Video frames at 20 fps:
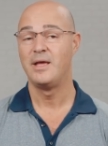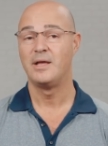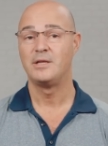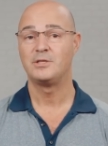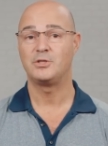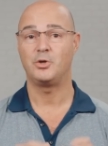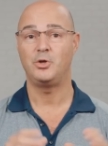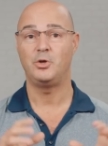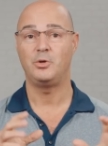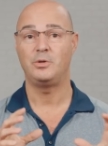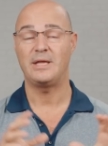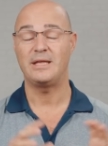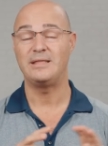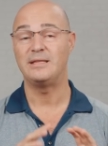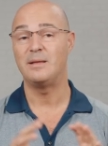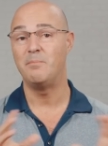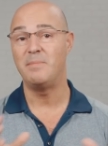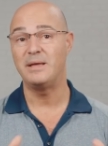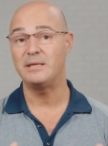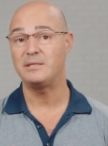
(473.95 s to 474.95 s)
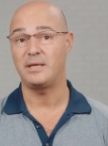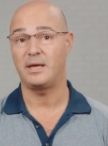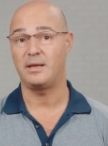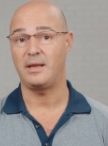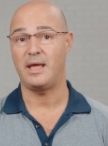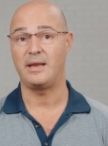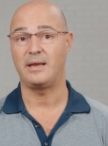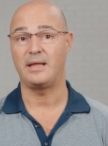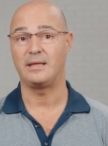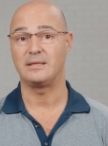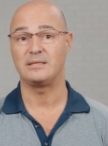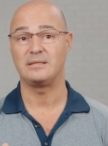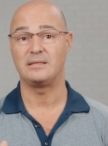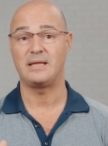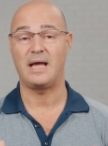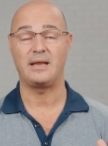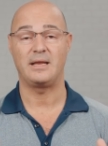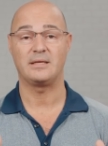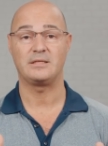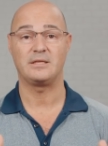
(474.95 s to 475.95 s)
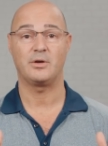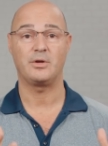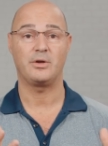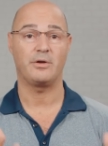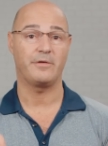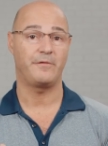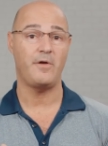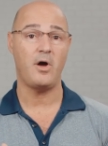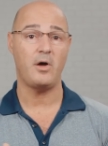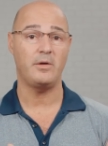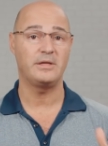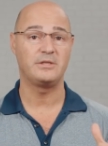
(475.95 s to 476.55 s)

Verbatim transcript: So you tend to miss it. And it's not necessarily your fault.